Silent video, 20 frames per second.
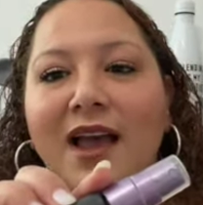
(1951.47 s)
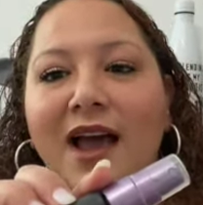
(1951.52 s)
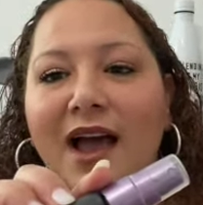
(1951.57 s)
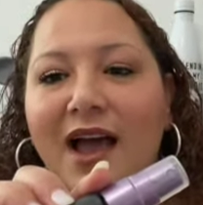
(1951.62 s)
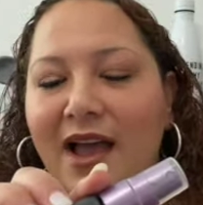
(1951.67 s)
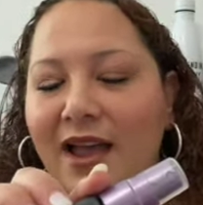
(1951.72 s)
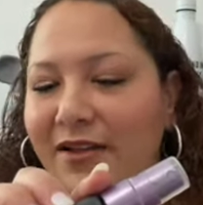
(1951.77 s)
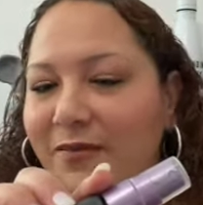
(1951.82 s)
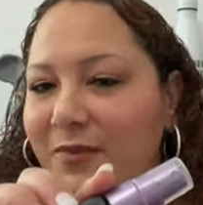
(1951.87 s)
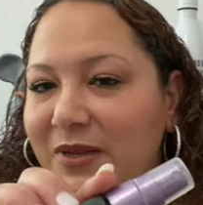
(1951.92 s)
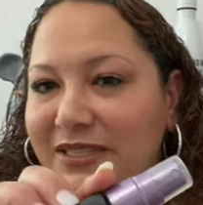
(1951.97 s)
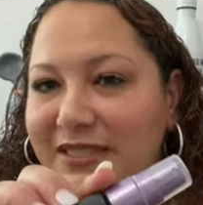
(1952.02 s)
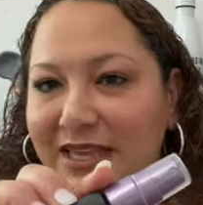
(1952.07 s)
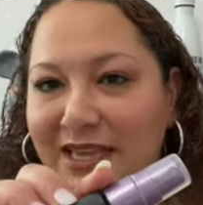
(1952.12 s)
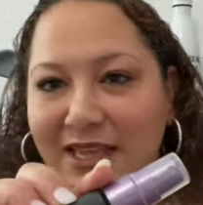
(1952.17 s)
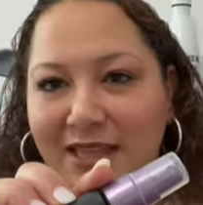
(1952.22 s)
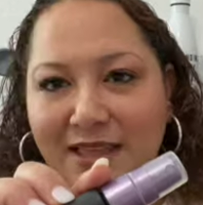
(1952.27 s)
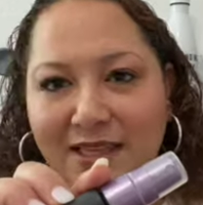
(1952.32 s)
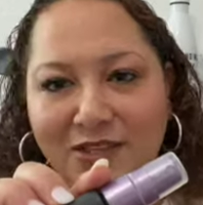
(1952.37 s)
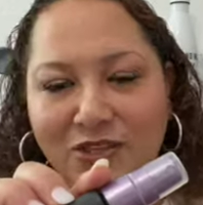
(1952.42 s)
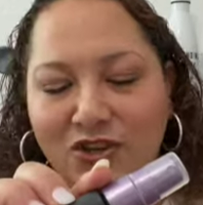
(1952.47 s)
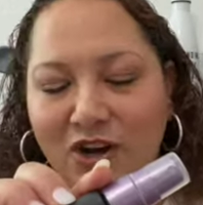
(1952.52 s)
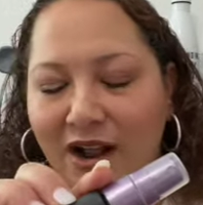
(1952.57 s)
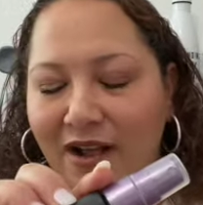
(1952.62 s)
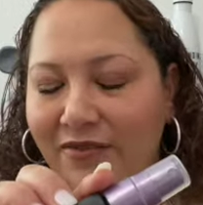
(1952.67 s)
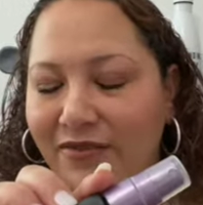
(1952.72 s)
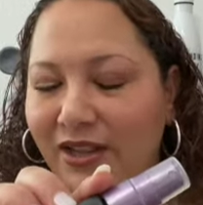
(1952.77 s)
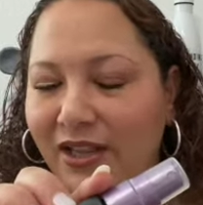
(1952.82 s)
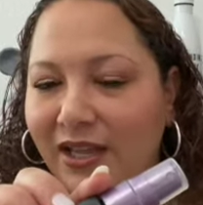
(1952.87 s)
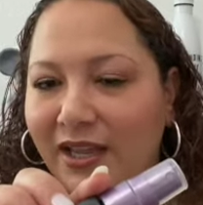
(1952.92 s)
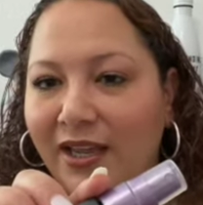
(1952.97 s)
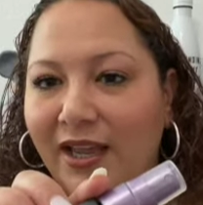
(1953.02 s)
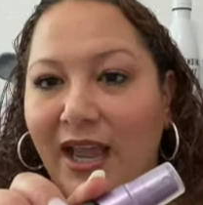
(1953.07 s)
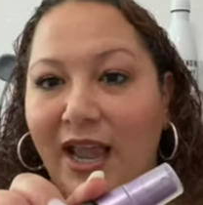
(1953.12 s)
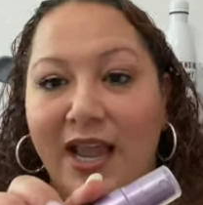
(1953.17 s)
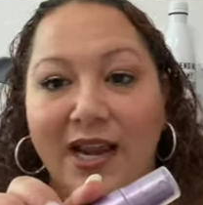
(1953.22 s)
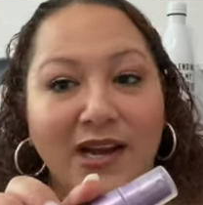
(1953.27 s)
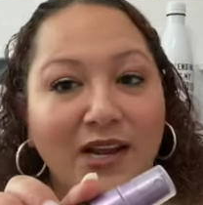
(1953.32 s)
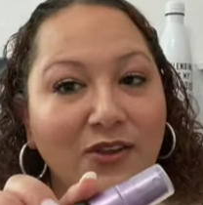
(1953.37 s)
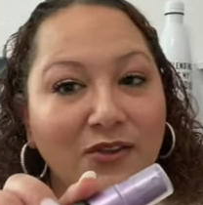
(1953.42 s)
I have been taking this traveling,
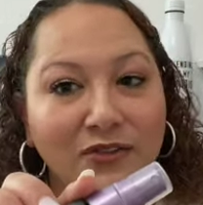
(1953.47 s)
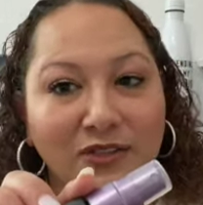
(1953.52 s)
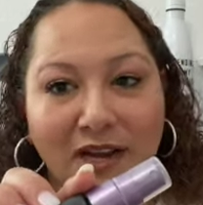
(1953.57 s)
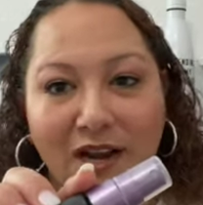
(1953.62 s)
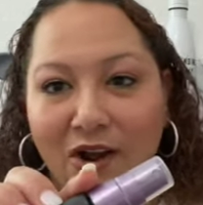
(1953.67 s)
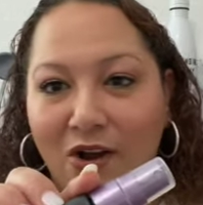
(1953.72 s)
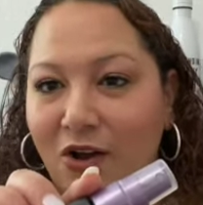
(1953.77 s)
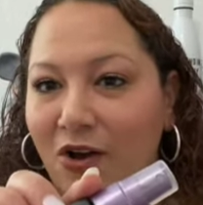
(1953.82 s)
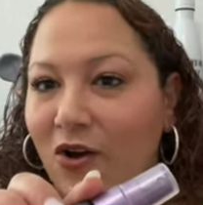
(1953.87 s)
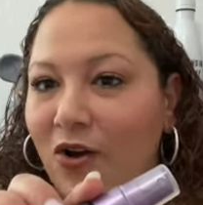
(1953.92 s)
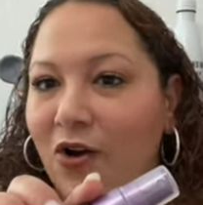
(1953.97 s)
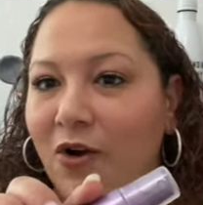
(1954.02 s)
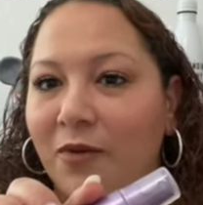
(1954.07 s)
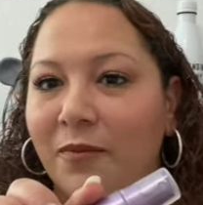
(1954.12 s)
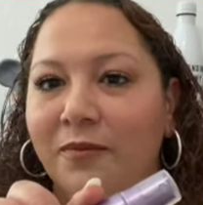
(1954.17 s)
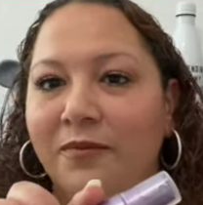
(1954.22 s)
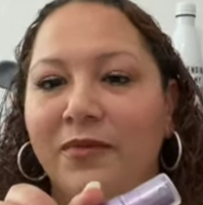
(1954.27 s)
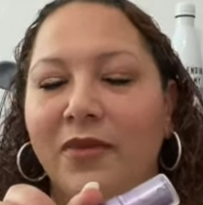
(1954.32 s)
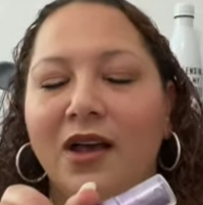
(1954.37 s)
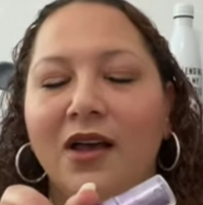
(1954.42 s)
and I use it at home